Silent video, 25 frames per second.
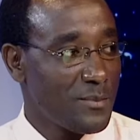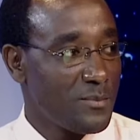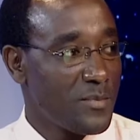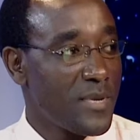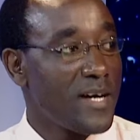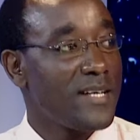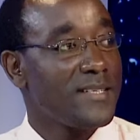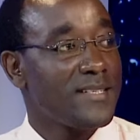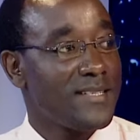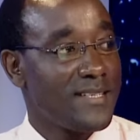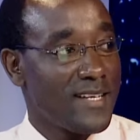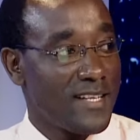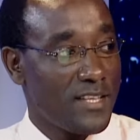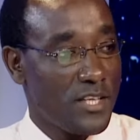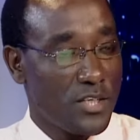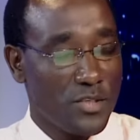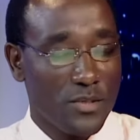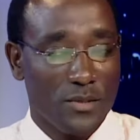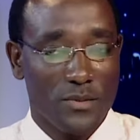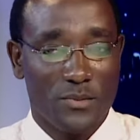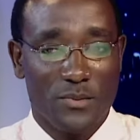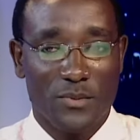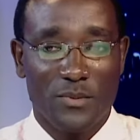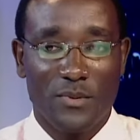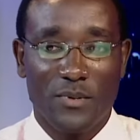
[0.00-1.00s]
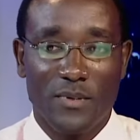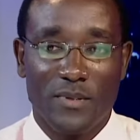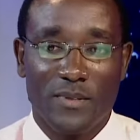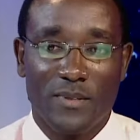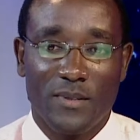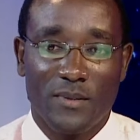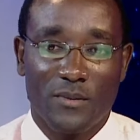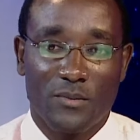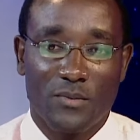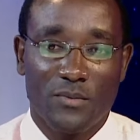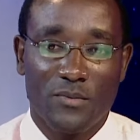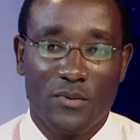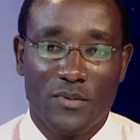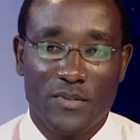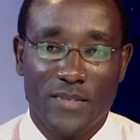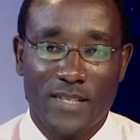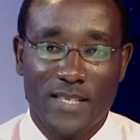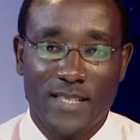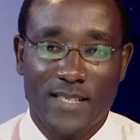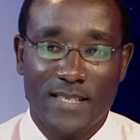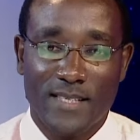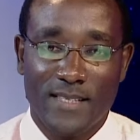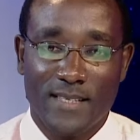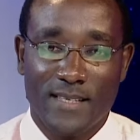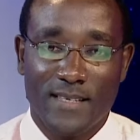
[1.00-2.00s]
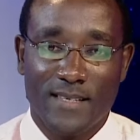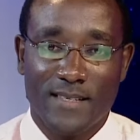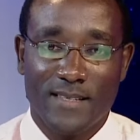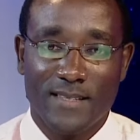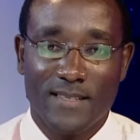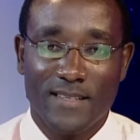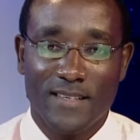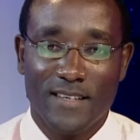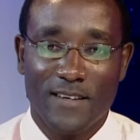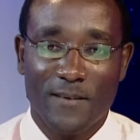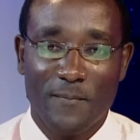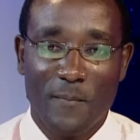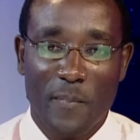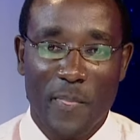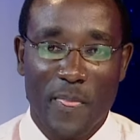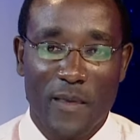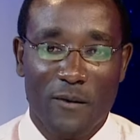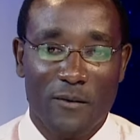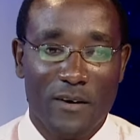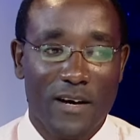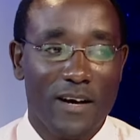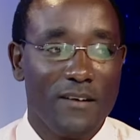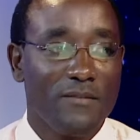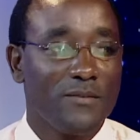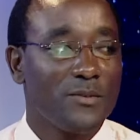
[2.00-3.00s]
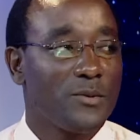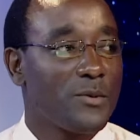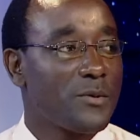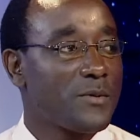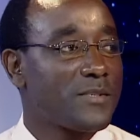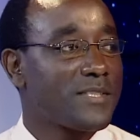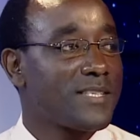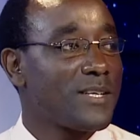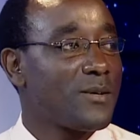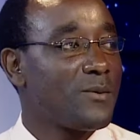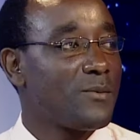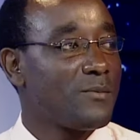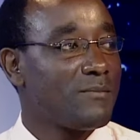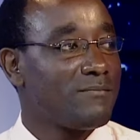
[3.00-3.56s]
But in addition to those diseases, we have those